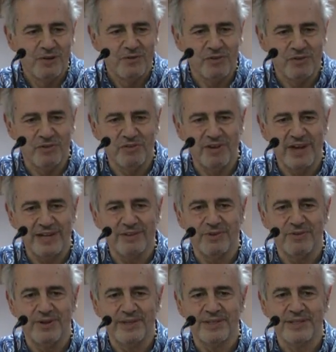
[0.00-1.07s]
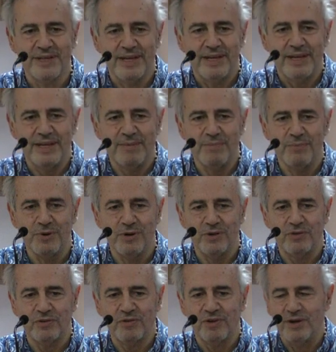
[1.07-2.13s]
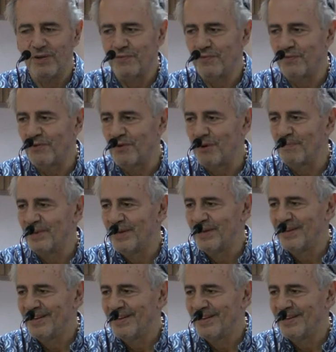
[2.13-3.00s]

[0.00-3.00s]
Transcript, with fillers: trajectories emerge from